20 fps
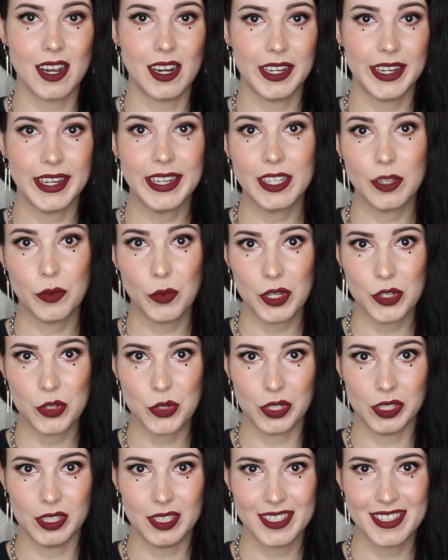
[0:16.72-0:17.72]
are
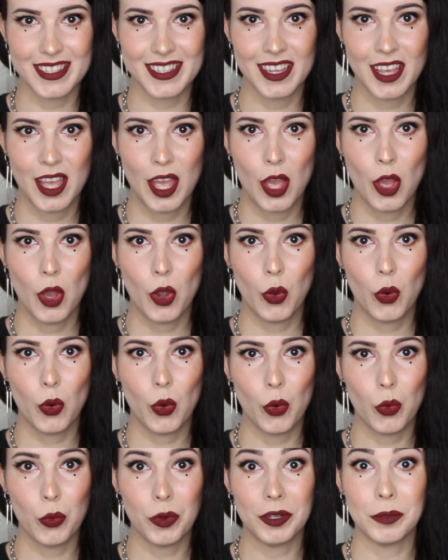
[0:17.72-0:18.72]
individuals
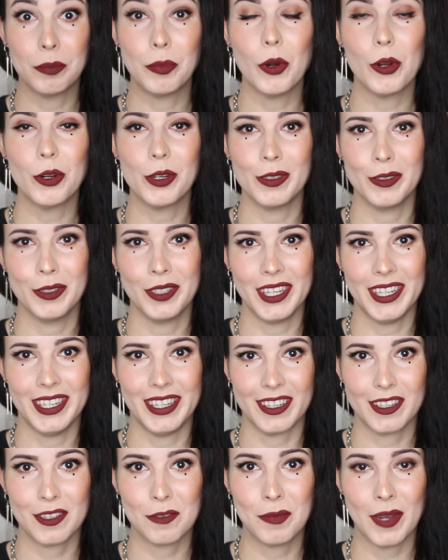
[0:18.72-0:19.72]
who were born on
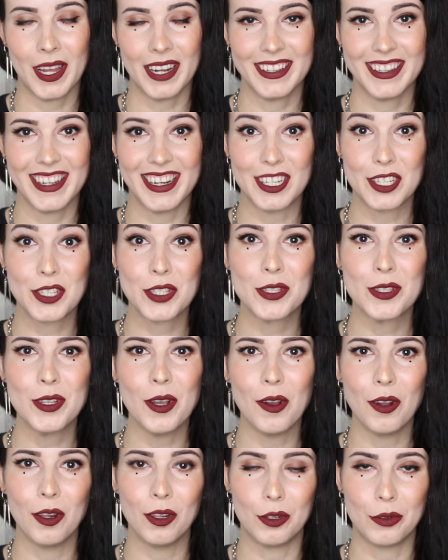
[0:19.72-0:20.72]
Earth, but their
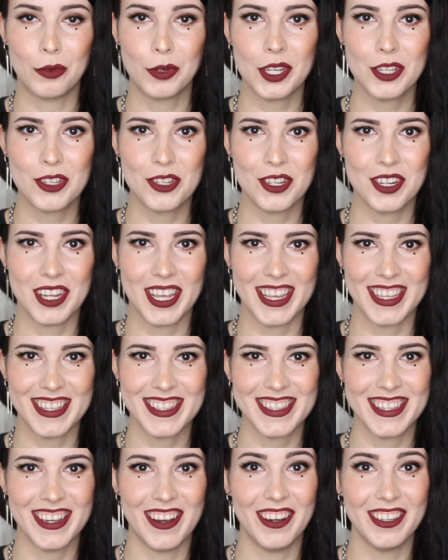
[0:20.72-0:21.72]
soul
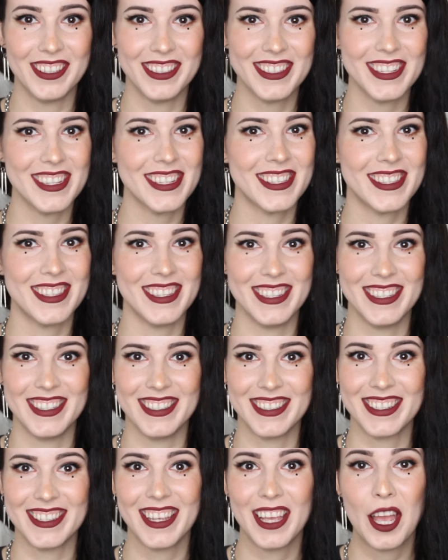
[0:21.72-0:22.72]
originates on
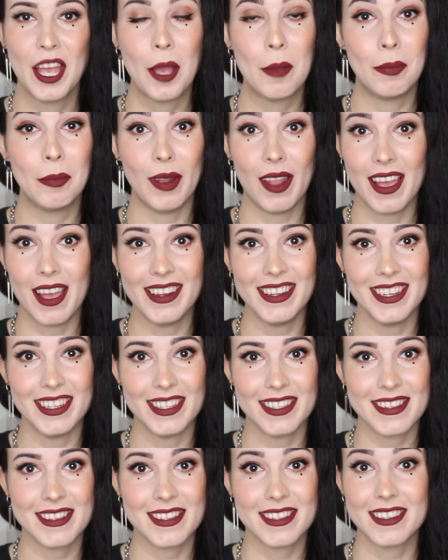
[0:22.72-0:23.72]
distant
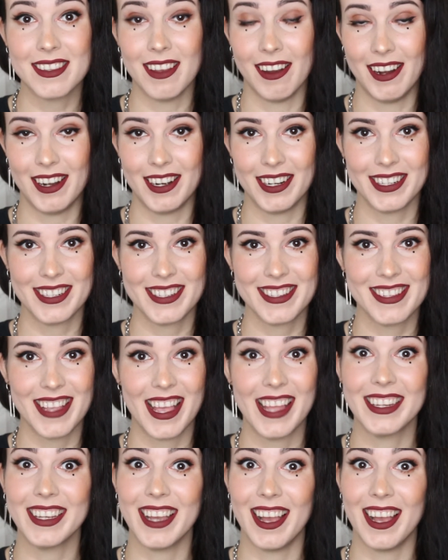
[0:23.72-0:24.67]
planets, stars and